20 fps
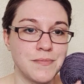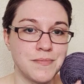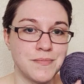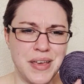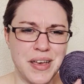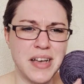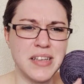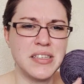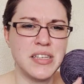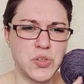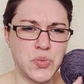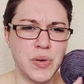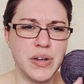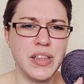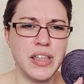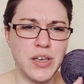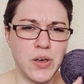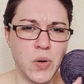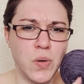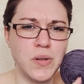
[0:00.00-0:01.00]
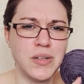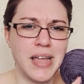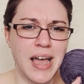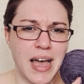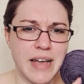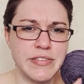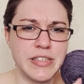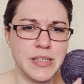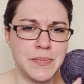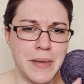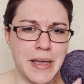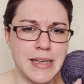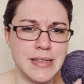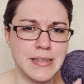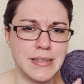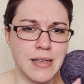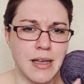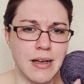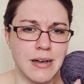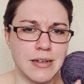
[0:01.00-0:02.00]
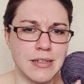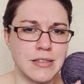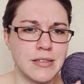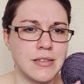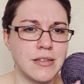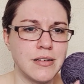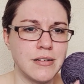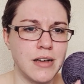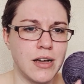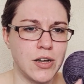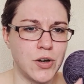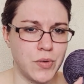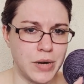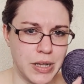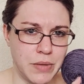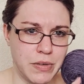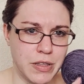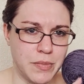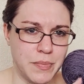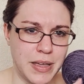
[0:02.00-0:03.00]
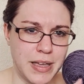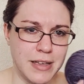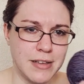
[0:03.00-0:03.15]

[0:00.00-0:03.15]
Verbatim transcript: because it's really cool to have space socks. Agree with